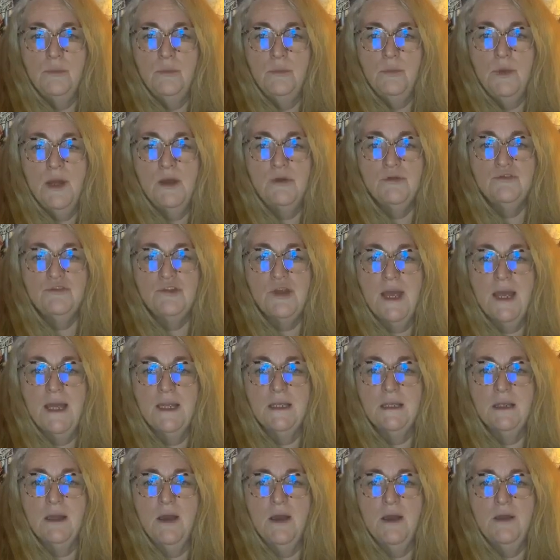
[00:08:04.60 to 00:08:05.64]
Well,
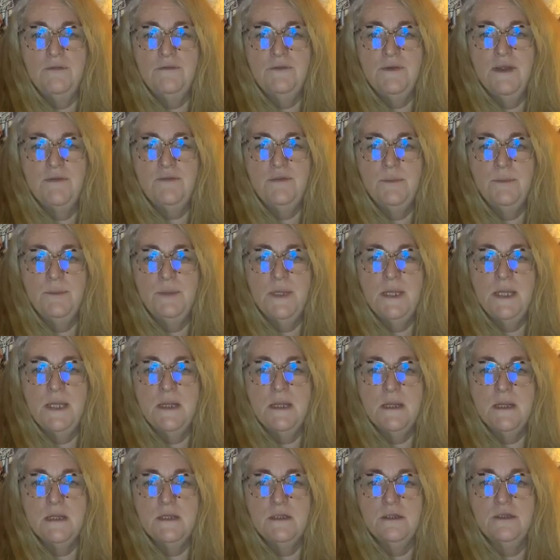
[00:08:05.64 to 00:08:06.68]
Jack, I've never
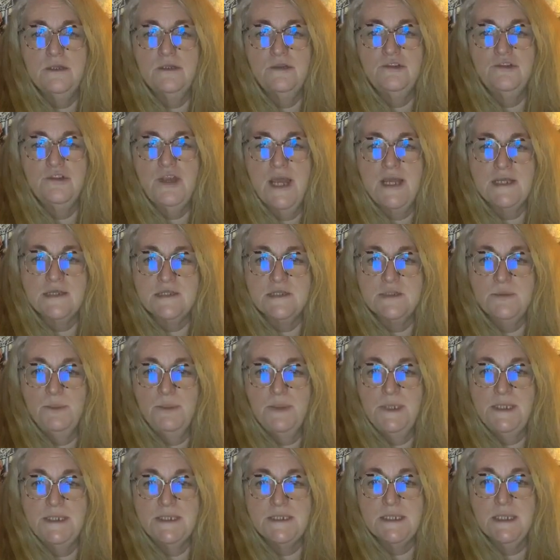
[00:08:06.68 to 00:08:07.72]
been the
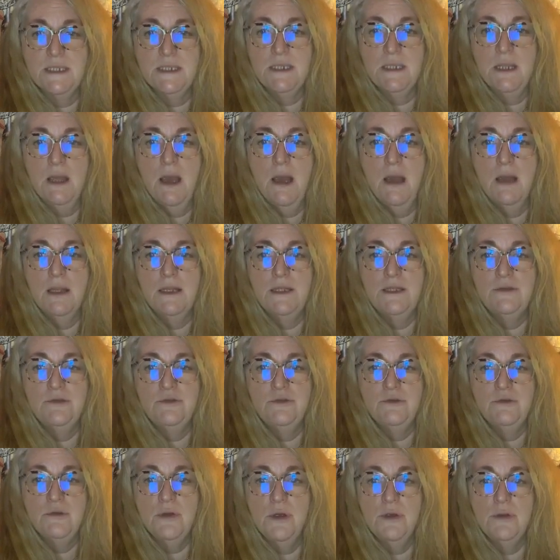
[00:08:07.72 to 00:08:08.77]
chest-beating kind,
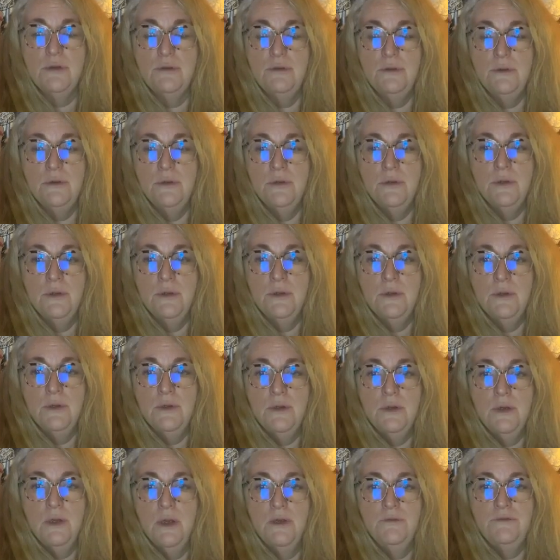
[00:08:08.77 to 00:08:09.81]
you know.
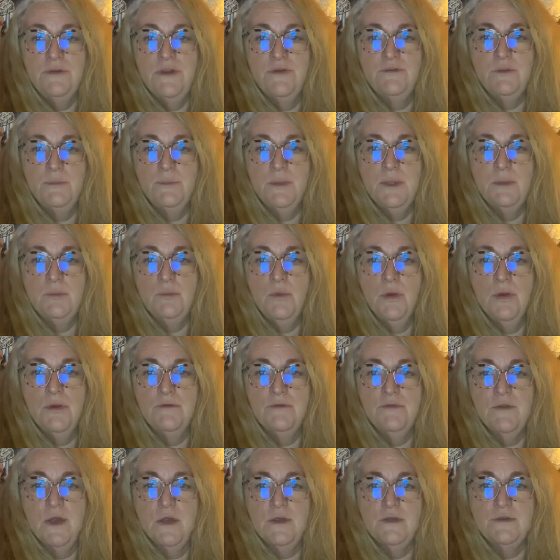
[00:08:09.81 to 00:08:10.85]
I've never been one
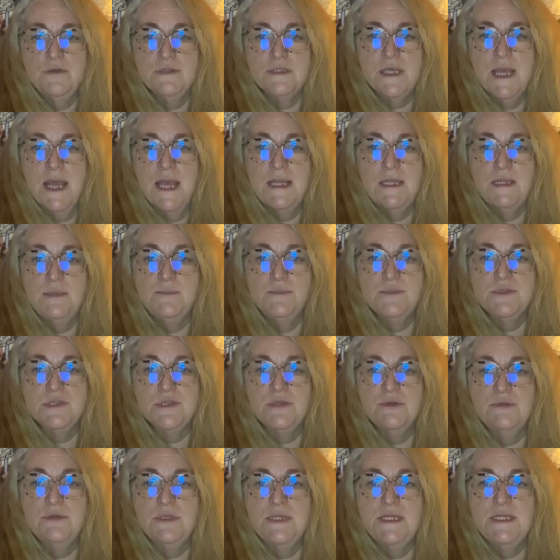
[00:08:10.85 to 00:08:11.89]
of those apes
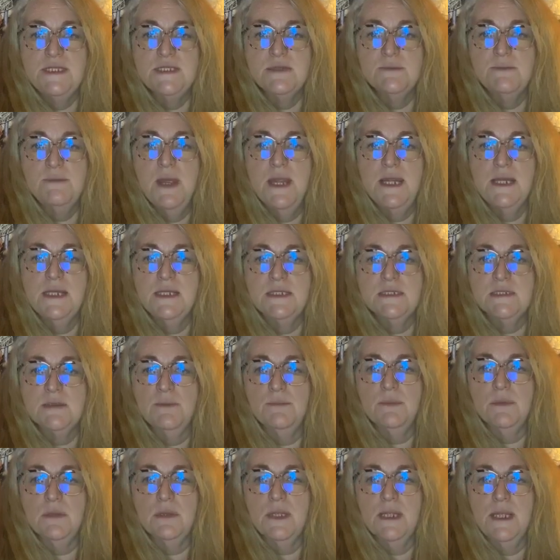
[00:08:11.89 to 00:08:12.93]
who need to make
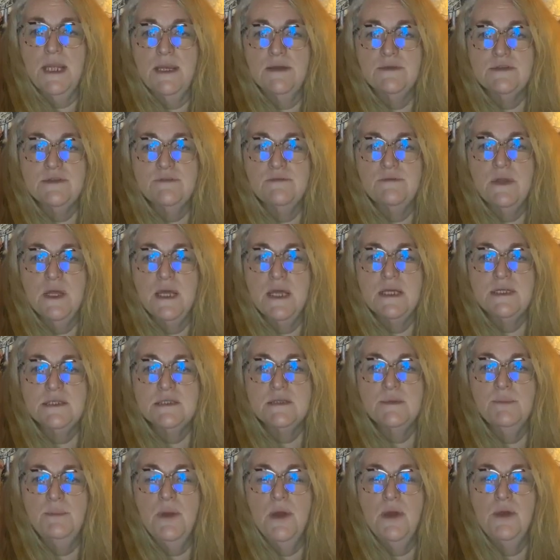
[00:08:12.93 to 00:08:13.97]
something out of their
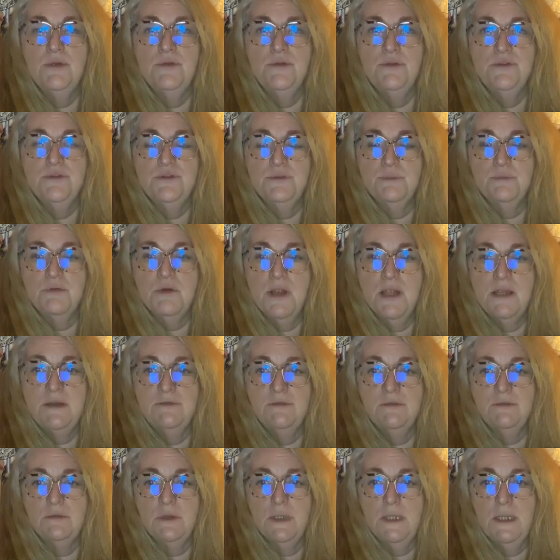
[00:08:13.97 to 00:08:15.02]
supposed
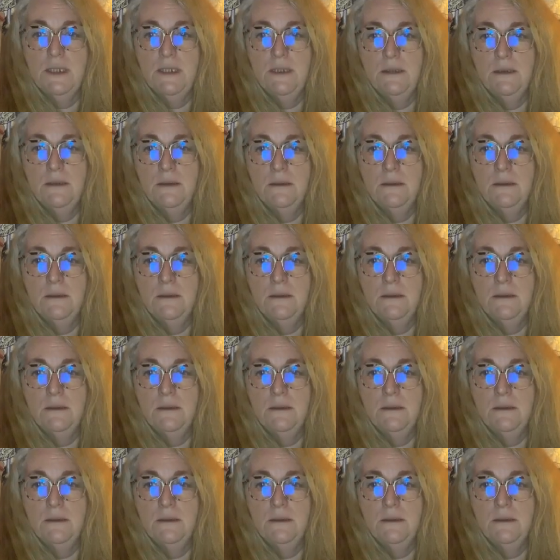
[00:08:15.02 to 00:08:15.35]
bravery.